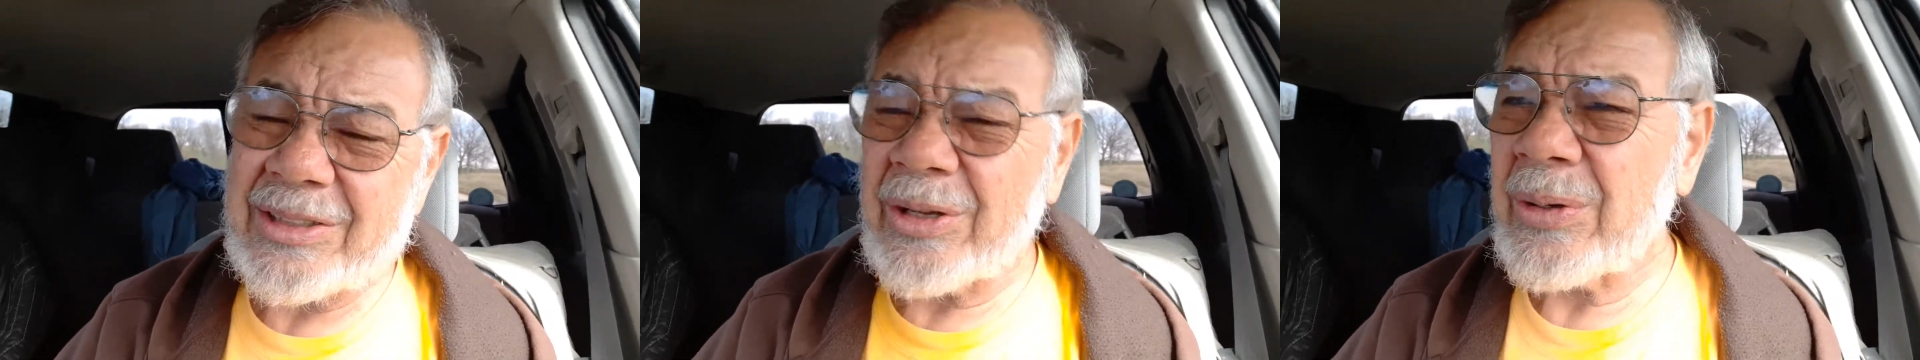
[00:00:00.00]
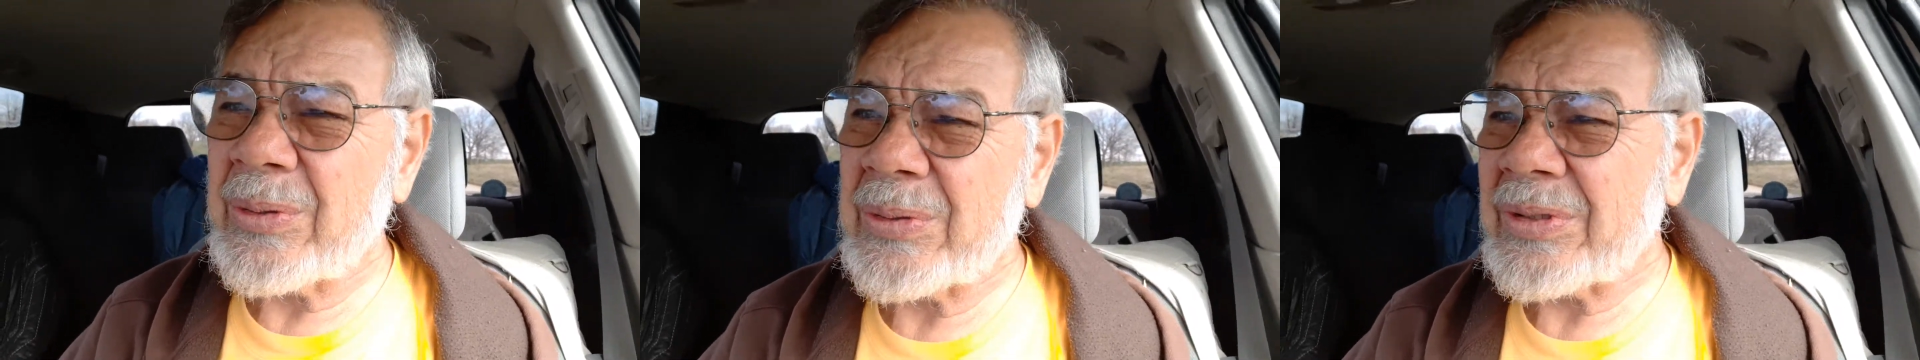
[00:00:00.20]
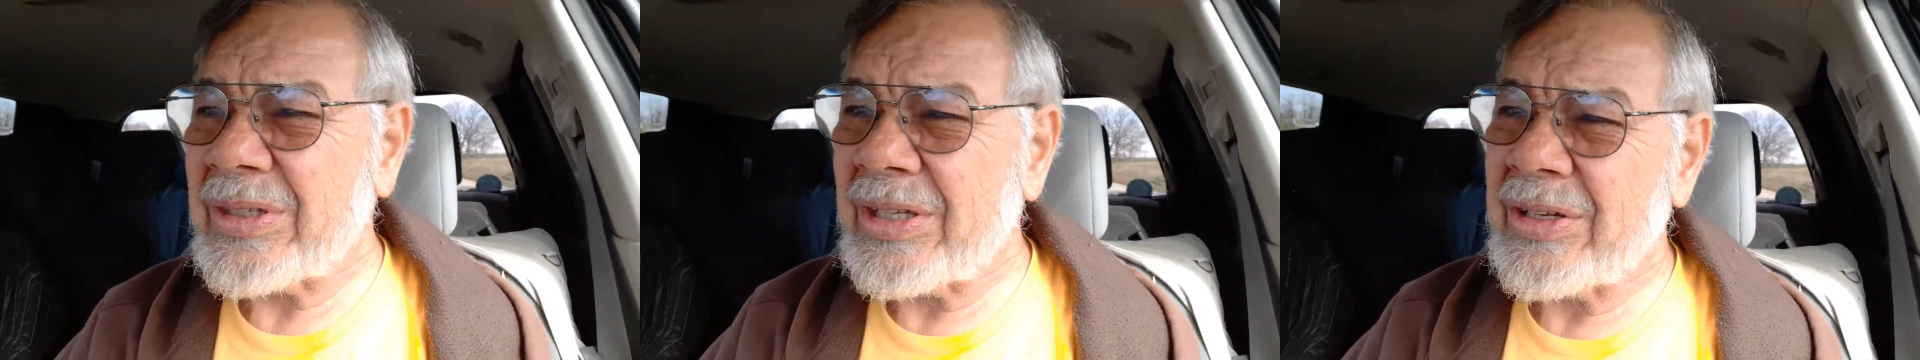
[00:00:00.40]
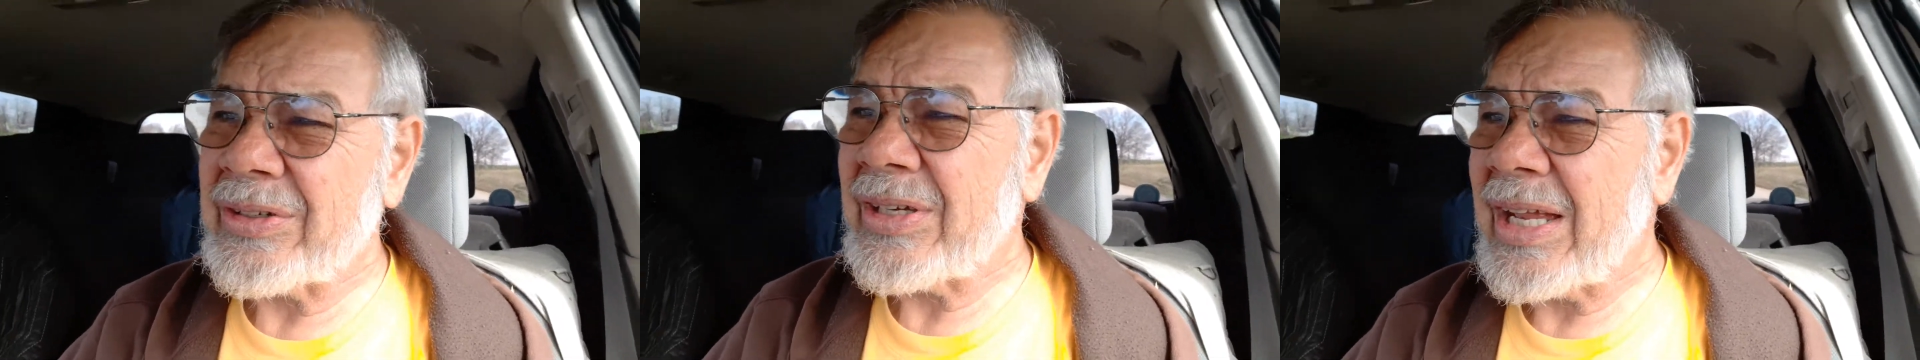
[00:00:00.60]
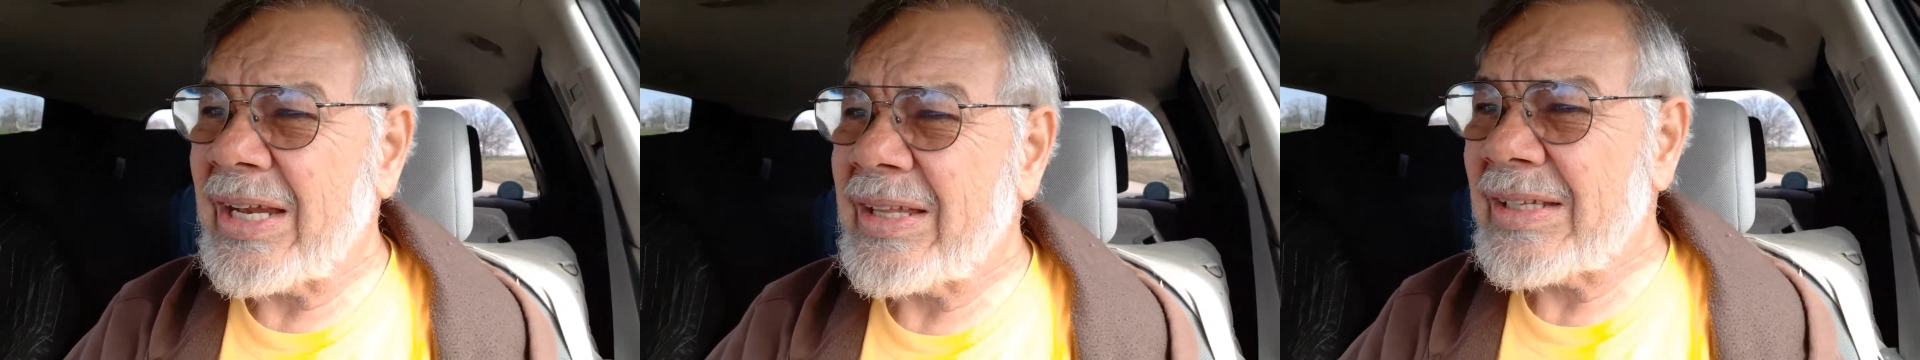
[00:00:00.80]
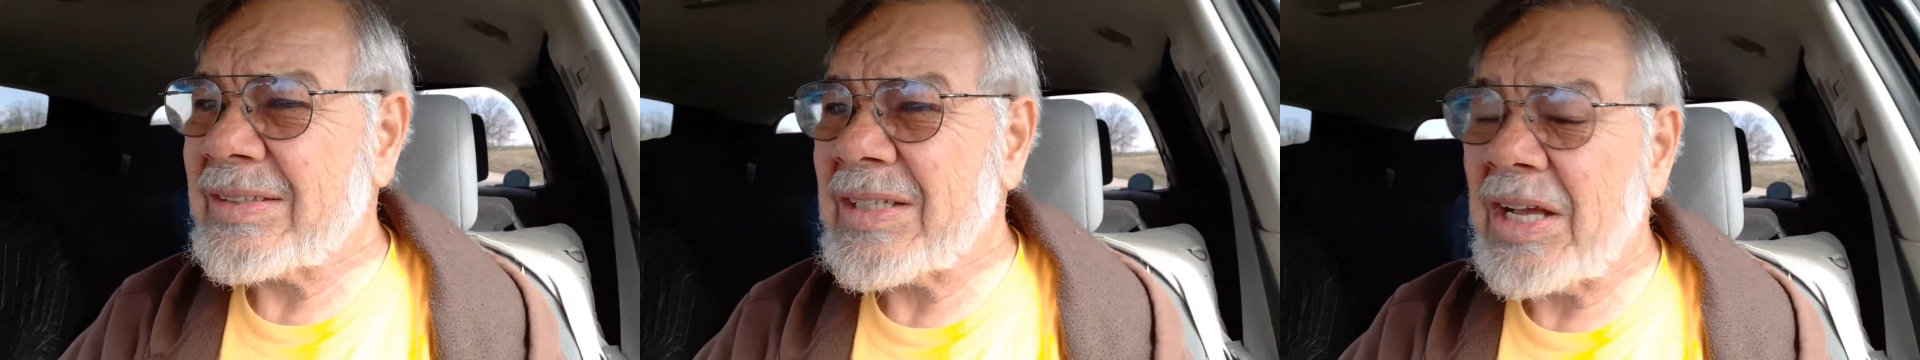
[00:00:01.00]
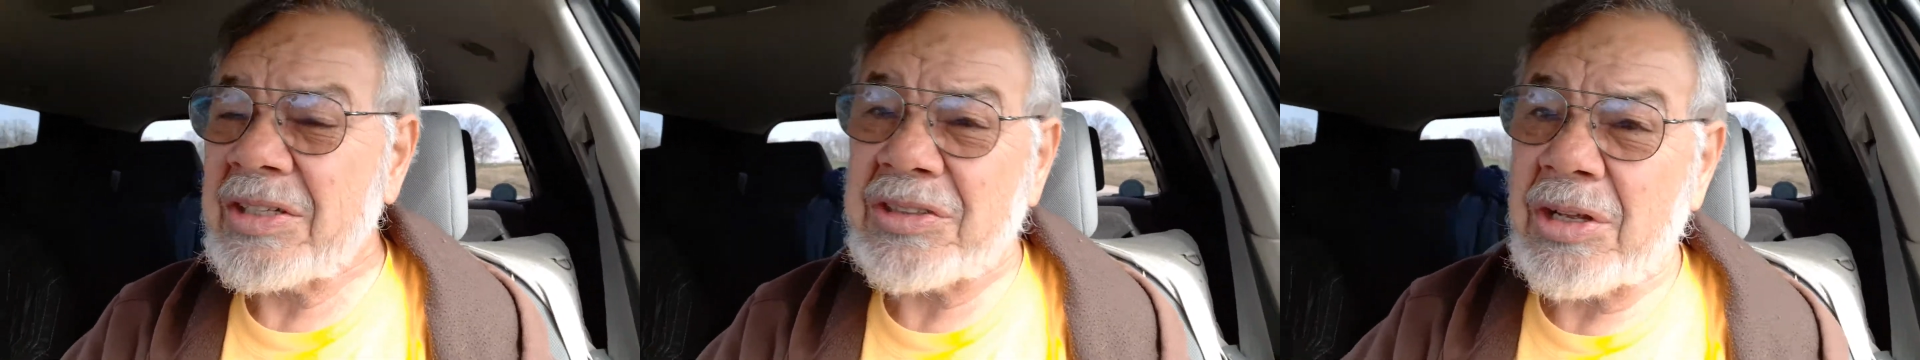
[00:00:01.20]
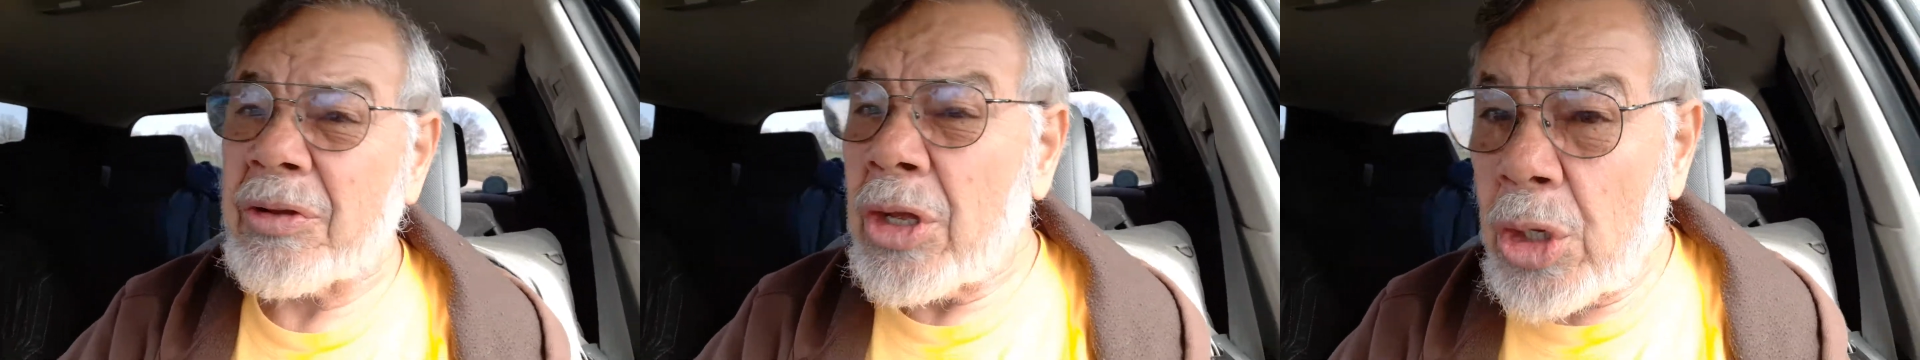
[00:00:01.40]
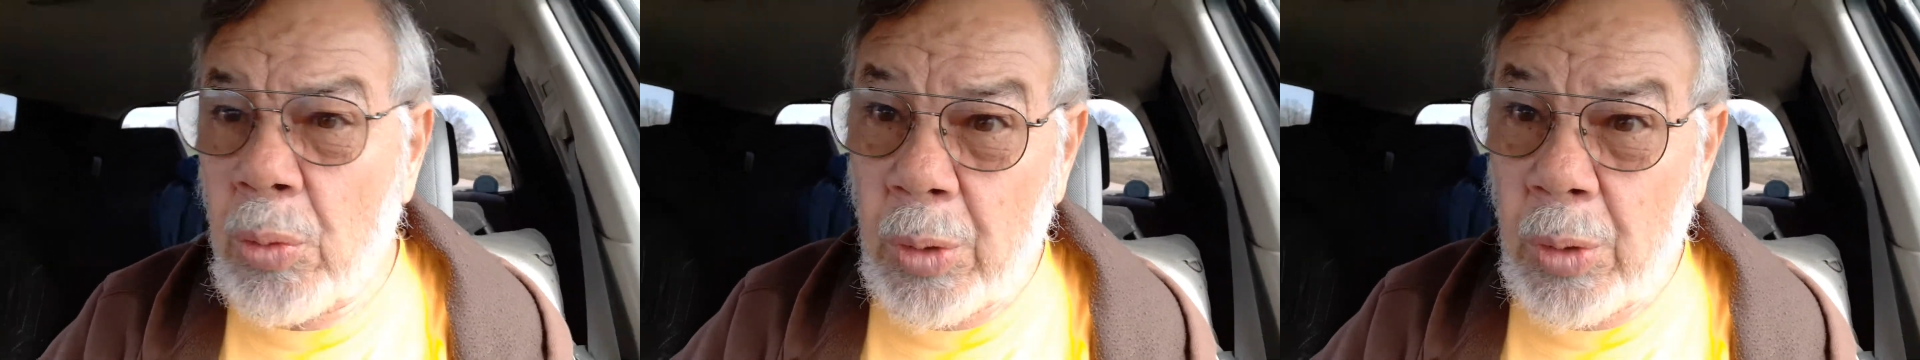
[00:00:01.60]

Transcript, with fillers: no, you know, none of this kind of stuff.